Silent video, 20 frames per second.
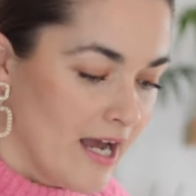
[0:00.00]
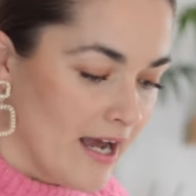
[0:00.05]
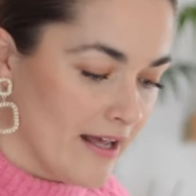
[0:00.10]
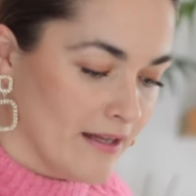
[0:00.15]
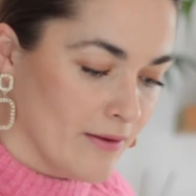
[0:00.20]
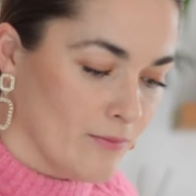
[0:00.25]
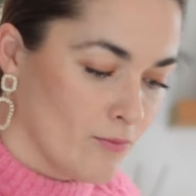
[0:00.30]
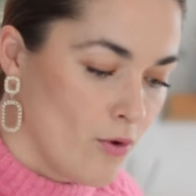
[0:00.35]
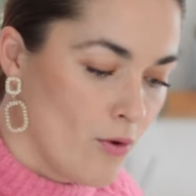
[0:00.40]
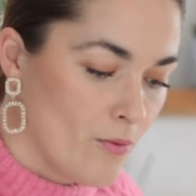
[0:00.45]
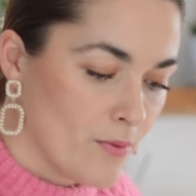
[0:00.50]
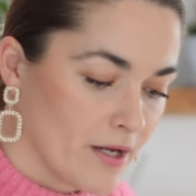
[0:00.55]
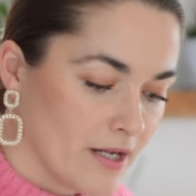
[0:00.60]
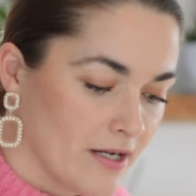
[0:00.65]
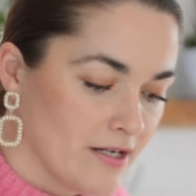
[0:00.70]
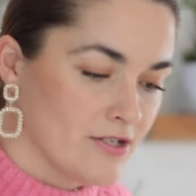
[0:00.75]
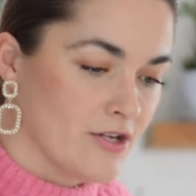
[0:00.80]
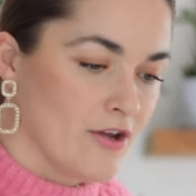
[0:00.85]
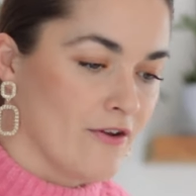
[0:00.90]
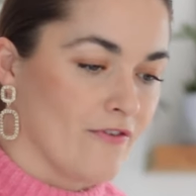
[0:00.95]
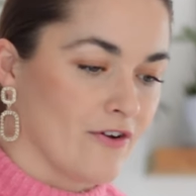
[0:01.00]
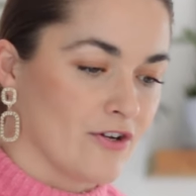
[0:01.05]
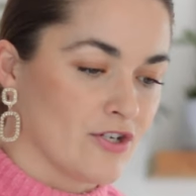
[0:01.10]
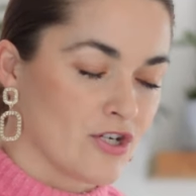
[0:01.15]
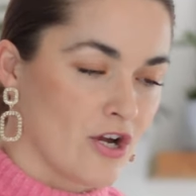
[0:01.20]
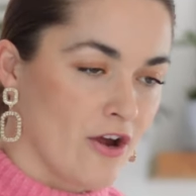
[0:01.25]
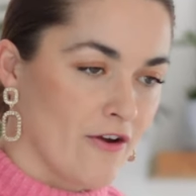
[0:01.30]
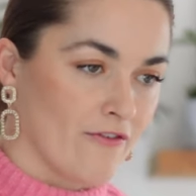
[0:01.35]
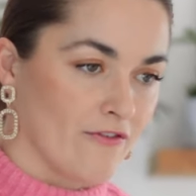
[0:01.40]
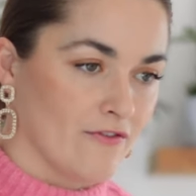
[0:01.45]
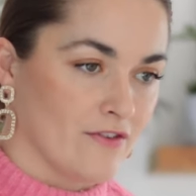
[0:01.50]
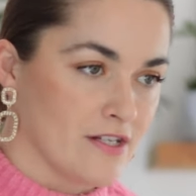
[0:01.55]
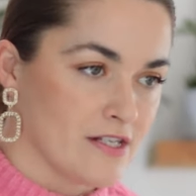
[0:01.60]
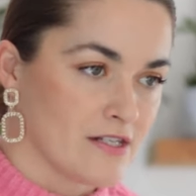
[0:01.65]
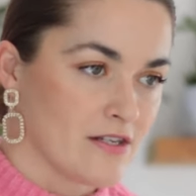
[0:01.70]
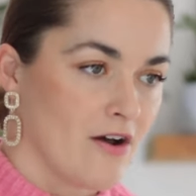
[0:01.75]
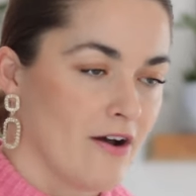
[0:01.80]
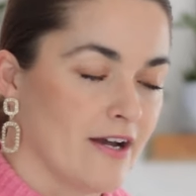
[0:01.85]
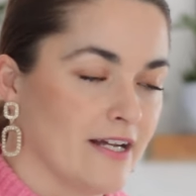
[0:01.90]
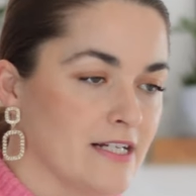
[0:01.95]
And then what we're going to do, if I show it from the
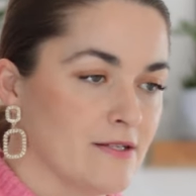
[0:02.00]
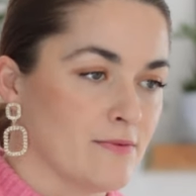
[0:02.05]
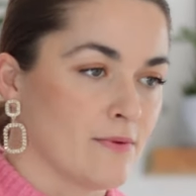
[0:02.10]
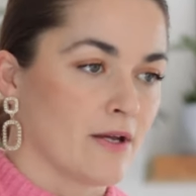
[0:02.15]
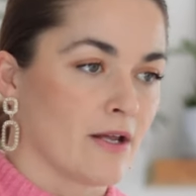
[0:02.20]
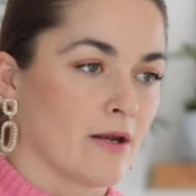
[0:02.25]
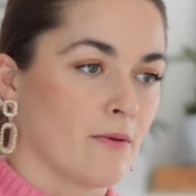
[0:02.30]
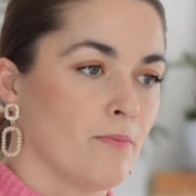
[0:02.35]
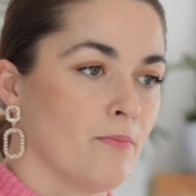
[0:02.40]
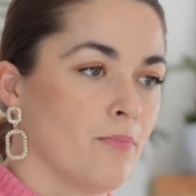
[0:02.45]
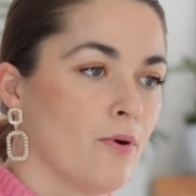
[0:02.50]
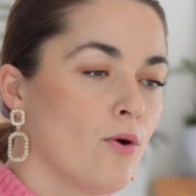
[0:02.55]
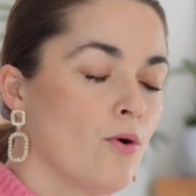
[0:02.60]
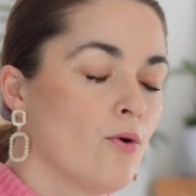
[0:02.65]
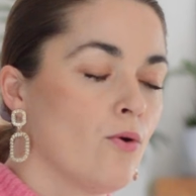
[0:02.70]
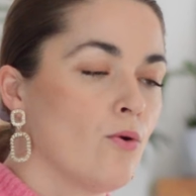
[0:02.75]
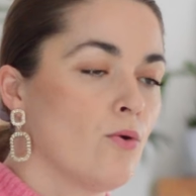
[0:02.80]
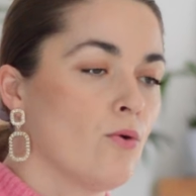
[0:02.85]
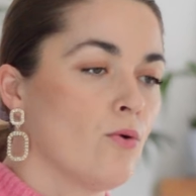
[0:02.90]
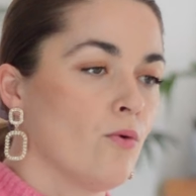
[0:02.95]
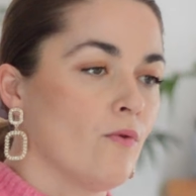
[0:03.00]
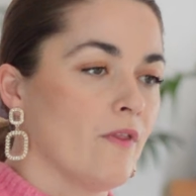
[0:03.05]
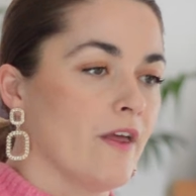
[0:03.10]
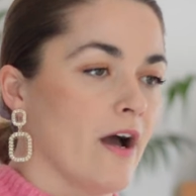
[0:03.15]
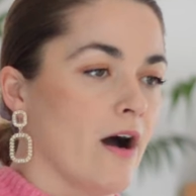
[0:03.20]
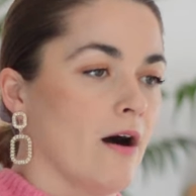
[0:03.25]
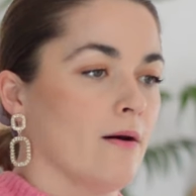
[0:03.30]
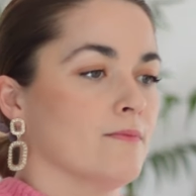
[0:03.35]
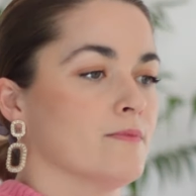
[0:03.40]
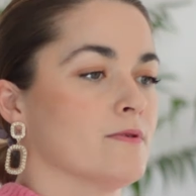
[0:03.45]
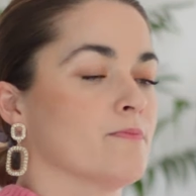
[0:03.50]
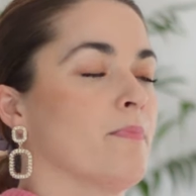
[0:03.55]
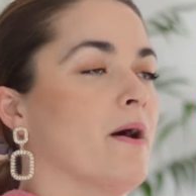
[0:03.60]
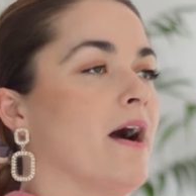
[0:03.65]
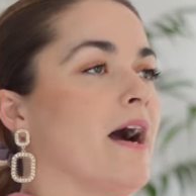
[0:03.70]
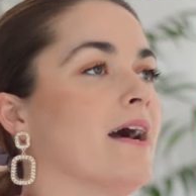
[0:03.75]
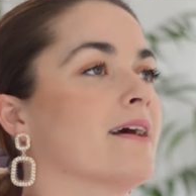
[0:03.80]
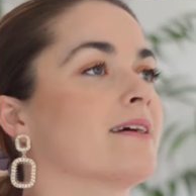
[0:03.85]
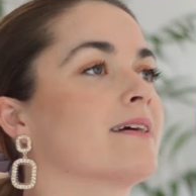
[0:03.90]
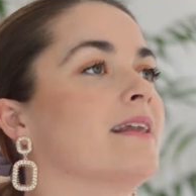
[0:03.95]
side, is we're going to pull the arms
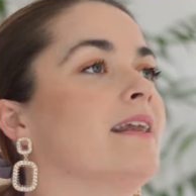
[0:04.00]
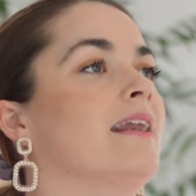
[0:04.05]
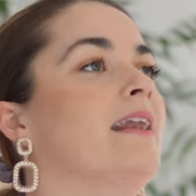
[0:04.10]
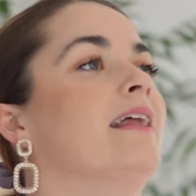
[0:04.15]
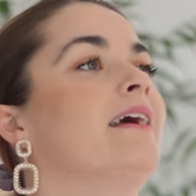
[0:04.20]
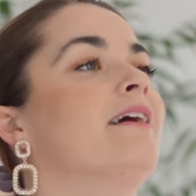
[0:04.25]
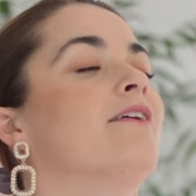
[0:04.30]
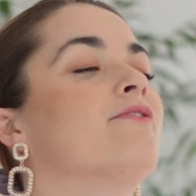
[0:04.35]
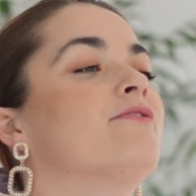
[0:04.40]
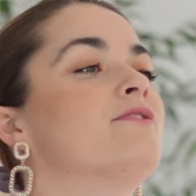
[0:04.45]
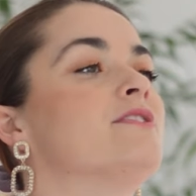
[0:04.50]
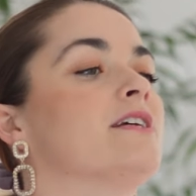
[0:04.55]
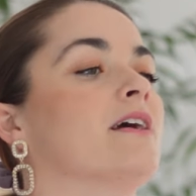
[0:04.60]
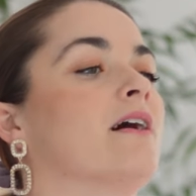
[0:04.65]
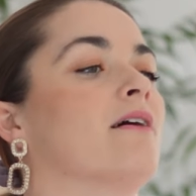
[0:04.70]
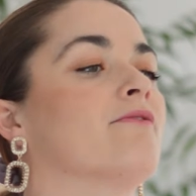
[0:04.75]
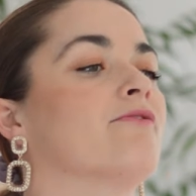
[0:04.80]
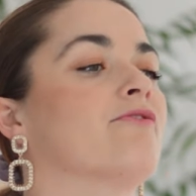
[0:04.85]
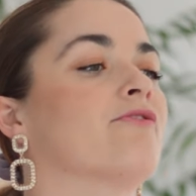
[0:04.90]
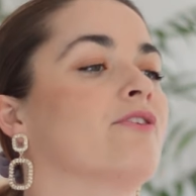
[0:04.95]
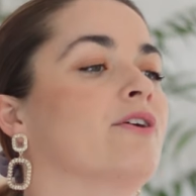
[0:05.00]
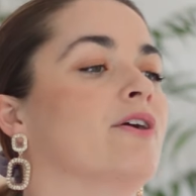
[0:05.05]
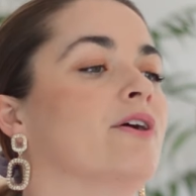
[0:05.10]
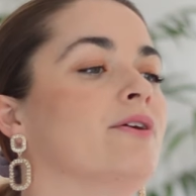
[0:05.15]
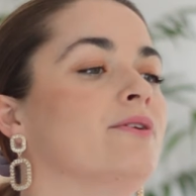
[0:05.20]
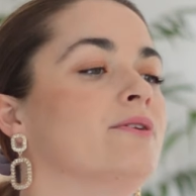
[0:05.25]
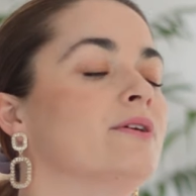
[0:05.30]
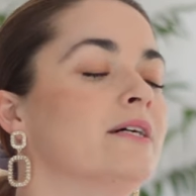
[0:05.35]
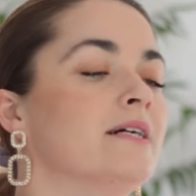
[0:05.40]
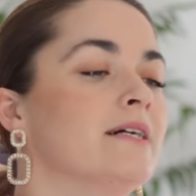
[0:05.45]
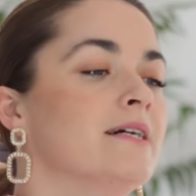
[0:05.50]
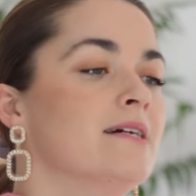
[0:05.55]
back, lifting up through.